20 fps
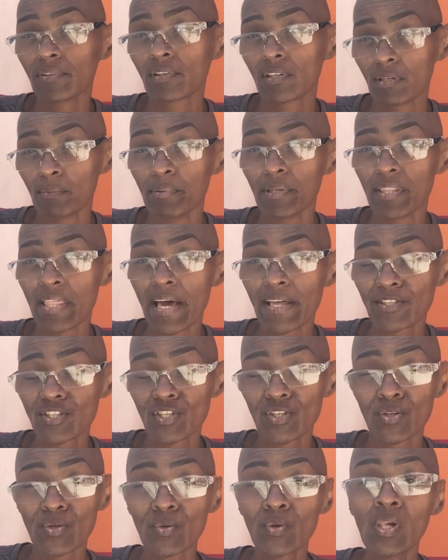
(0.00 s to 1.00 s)
could be that
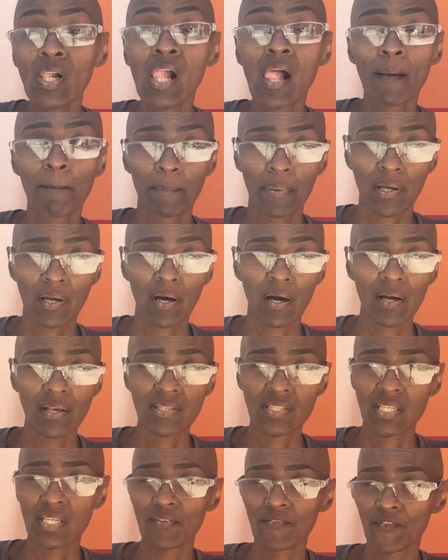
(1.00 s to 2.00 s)
too,
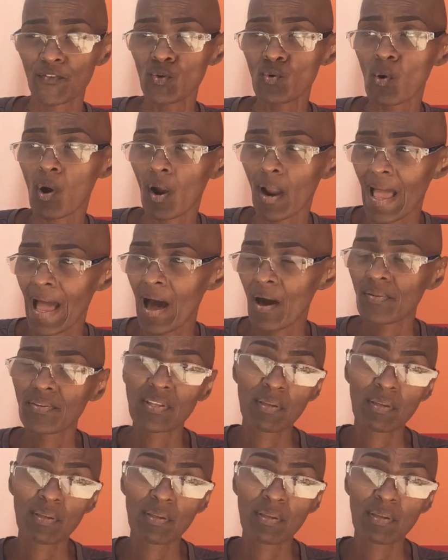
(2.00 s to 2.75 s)
because if you are out